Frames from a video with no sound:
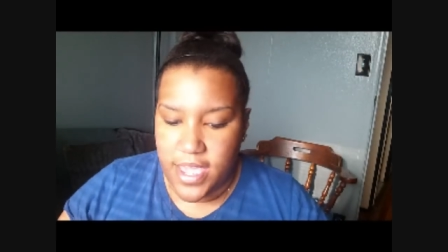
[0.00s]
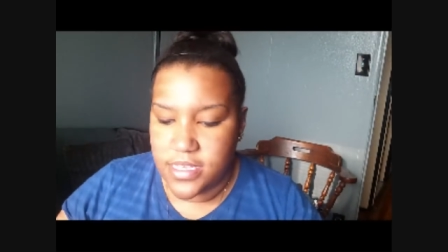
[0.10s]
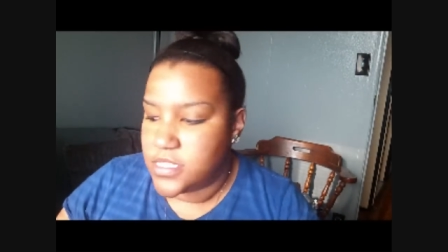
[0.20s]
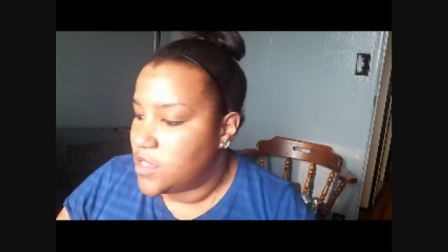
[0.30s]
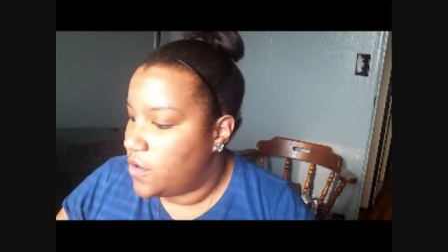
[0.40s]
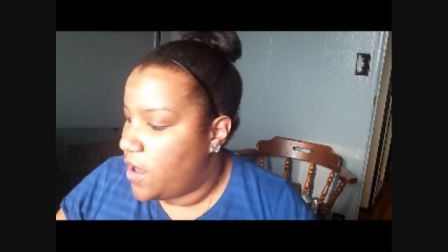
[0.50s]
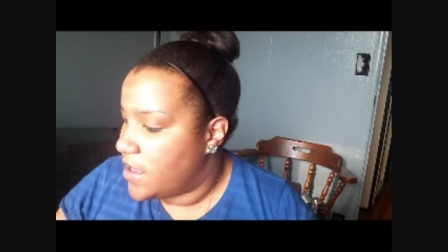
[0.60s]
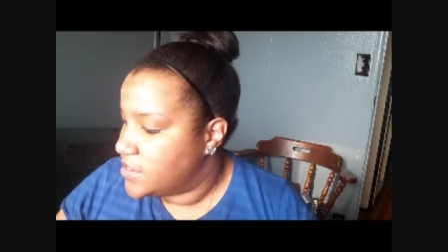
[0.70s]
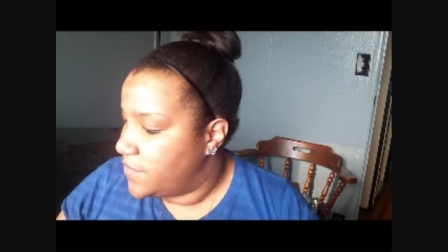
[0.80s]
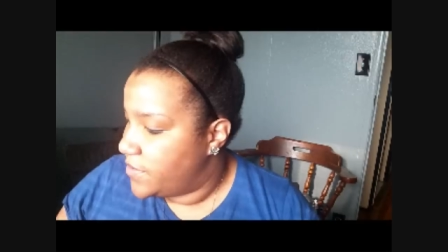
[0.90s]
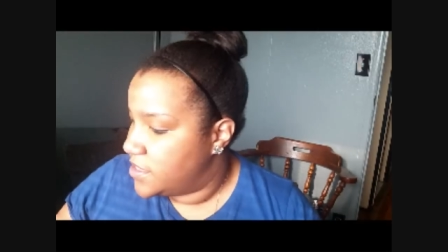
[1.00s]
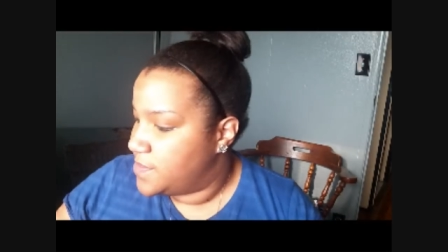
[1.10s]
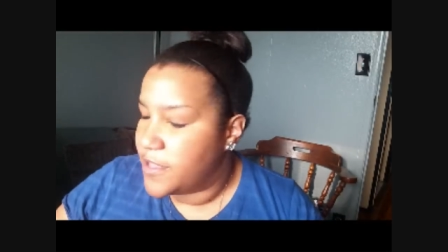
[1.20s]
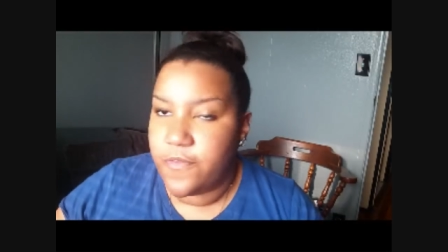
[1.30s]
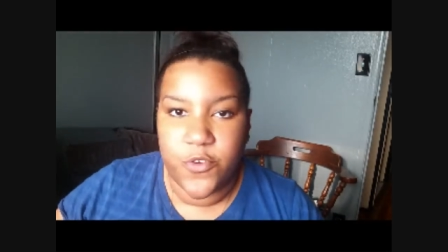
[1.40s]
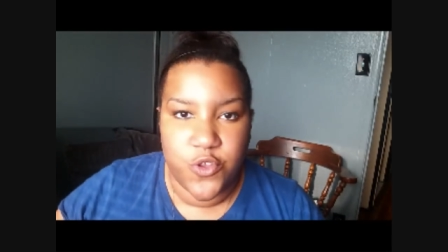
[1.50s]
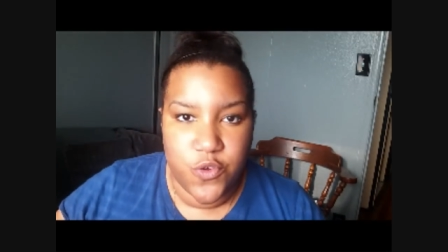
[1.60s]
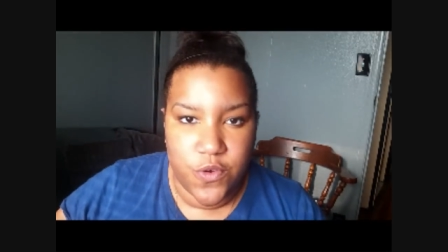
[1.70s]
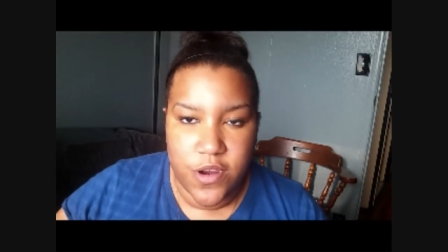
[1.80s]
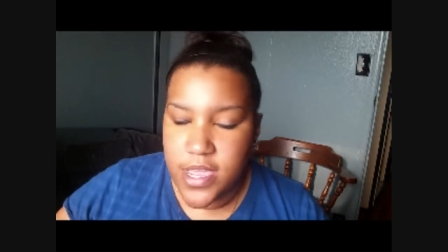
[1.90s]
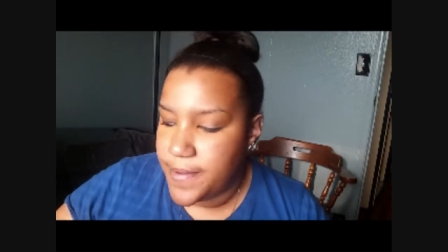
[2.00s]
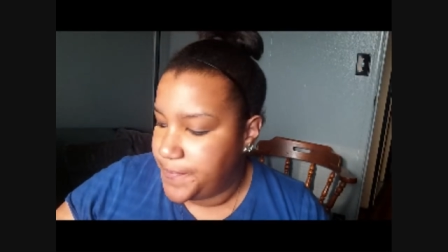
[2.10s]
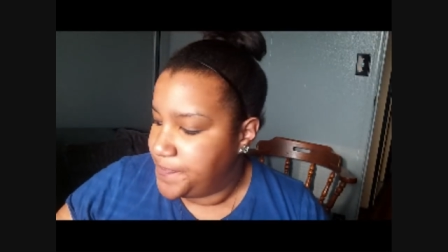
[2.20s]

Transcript: okay, so also for this month for jewelry,